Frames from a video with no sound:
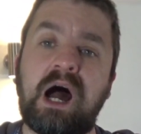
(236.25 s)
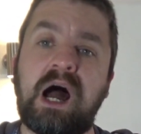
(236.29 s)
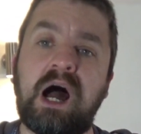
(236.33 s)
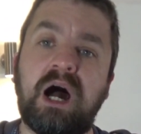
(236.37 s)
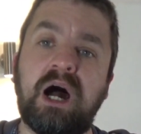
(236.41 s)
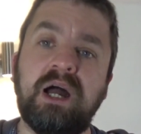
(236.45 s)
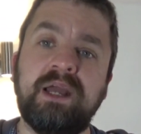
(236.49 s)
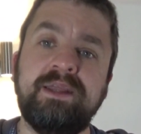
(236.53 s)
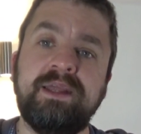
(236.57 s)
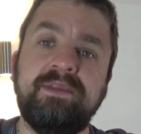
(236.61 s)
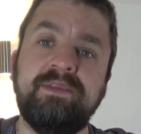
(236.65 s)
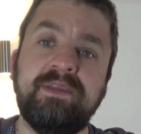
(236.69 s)

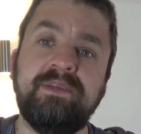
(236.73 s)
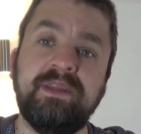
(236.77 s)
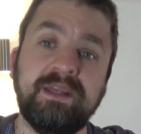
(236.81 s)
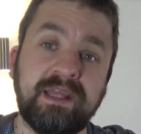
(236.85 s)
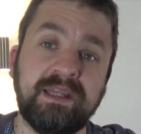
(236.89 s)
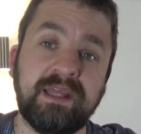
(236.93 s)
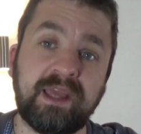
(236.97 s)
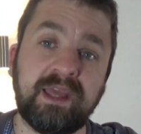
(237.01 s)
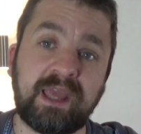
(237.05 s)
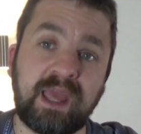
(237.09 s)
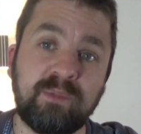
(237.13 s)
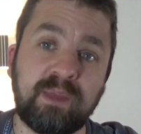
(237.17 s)
I didn't
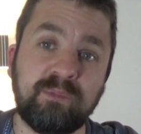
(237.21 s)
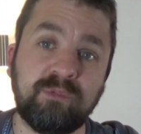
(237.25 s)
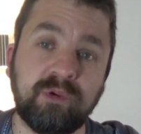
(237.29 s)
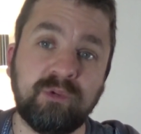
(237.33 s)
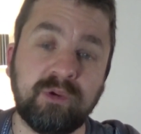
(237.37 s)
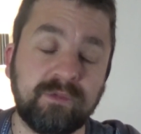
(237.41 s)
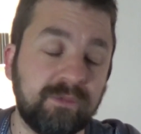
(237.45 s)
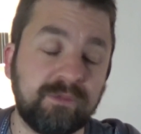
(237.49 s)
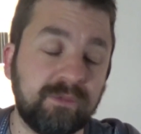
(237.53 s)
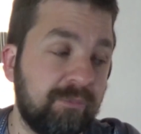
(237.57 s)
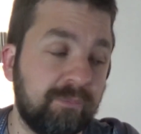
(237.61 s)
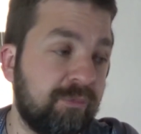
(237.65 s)
get Games
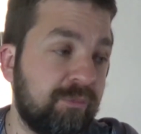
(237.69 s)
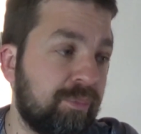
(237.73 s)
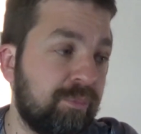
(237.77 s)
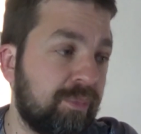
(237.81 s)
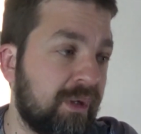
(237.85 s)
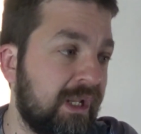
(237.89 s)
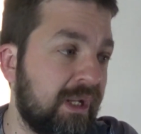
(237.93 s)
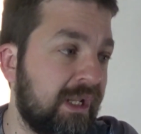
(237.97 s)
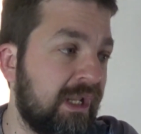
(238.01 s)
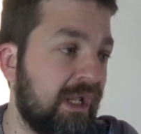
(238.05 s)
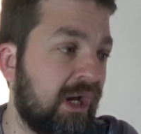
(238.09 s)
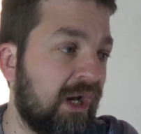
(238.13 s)
Workshop
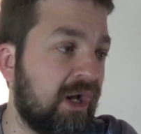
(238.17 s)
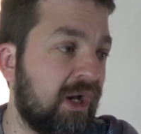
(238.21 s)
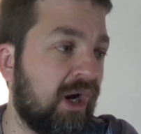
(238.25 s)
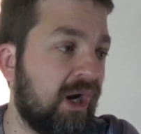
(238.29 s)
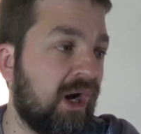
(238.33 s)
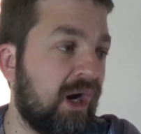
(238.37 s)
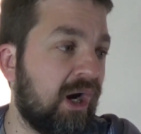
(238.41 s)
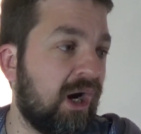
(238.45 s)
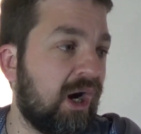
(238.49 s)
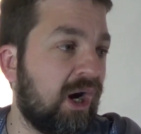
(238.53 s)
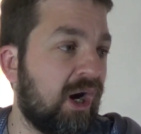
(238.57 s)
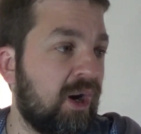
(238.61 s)
spray. I
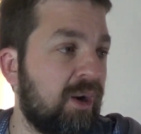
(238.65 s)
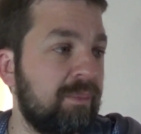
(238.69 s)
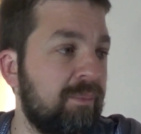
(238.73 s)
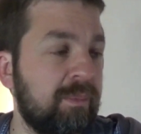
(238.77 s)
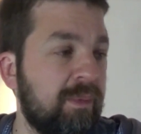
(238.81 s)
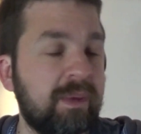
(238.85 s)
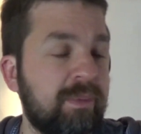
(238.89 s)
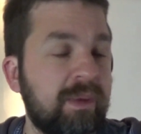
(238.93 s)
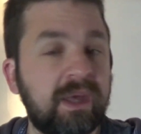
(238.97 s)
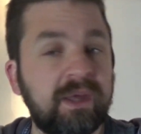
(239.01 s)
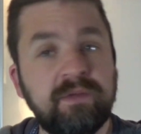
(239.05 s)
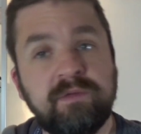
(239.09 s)
got Army
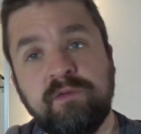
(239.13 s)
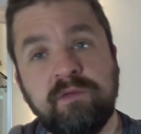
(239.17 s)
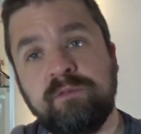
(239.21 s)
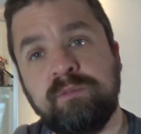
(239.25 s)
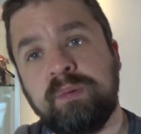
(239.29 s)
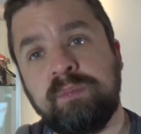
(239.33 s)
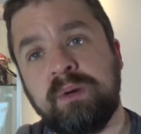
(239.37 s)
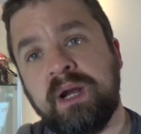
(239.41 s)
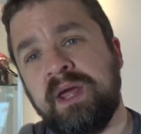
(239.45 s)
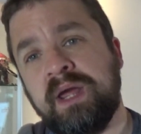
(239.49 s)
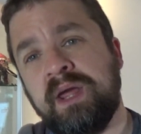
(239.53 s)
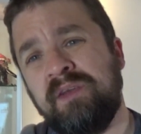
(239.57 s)
Painter
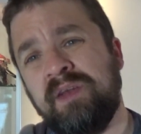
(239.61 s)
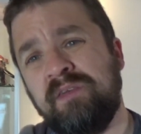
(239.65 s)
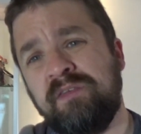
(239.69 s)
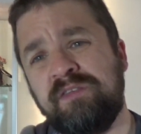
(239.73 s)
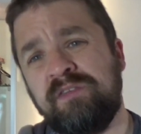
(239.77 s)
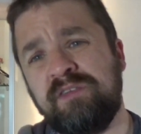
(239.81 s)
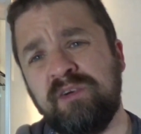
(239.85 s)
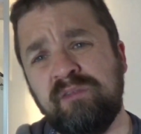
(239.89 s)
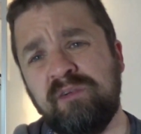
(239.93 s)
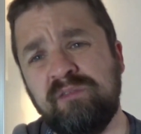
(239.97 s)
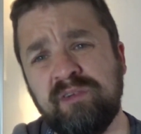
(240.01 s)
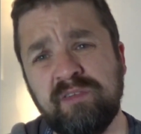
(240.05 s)
spray, and the
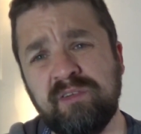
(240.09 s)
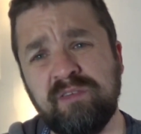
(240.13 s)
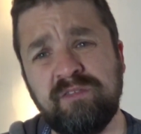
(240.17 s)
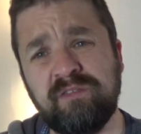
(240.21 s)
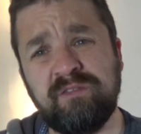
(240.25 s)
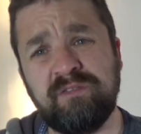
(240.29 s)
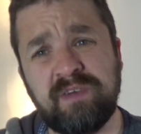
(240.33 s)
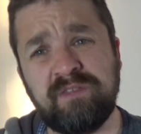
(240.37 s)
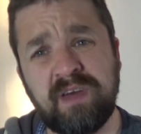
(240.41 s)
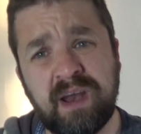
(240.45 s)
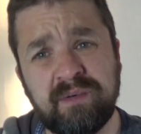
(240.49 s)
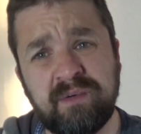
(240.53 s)
silver is
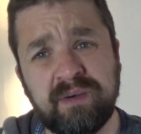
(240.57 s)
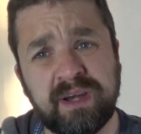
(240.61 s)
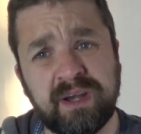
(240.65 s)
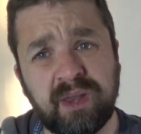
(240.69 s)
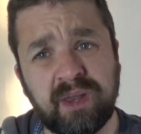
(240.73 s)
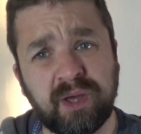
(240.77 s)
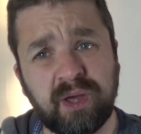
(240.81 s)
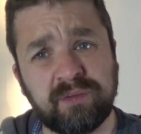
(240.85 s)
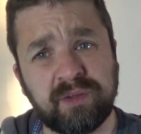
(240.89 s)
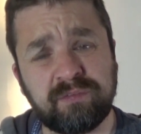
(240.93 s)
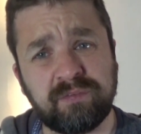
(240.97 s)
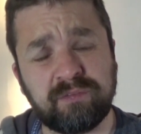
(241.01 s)
very
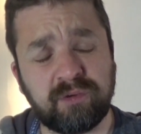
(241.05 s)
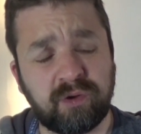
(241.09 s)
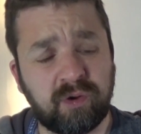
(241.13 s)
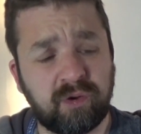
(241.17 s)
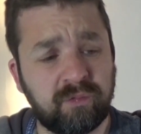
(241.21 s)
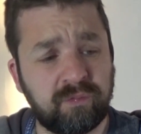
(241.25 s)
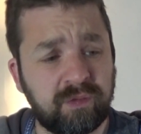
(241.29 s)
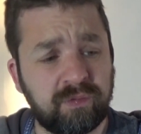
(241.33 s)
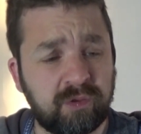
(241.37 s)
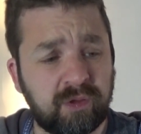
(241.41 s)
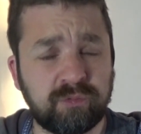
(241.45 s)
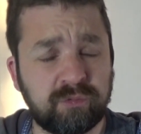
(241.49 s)
light
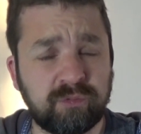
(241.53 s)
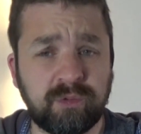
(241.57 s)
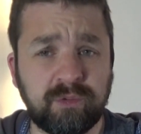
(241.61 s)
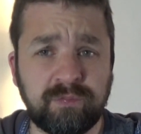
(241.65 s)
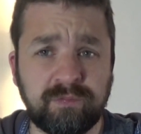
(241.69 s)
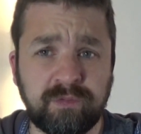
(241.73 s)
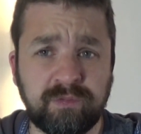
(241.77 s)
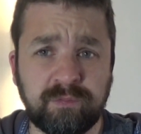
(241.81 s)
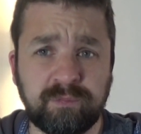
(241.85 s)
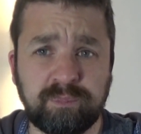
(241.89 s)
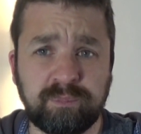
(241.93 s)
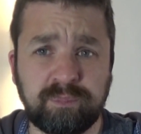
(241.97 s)
on those
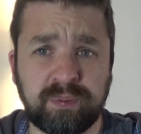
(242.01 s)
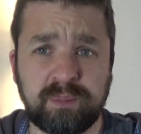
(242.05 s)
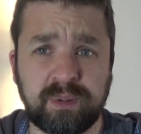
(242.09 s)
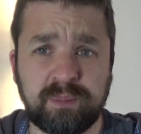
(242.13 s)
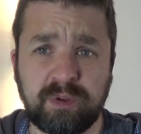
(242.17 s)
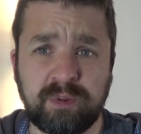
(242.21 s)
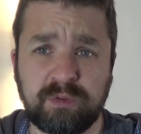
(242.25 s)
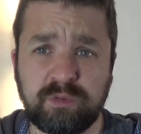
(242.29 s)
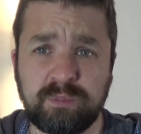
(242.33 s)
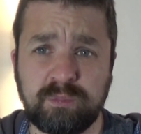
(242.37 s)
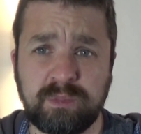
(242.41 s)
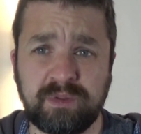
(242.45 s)
ones. It's pretty
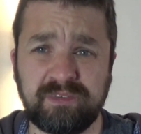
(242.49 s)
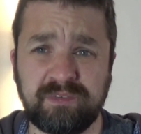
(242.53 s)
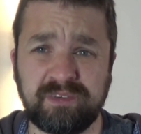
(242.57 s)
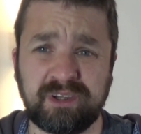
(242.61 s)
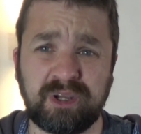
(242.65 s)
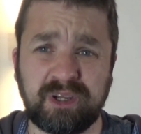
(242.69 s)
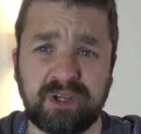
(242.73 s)
much almost like a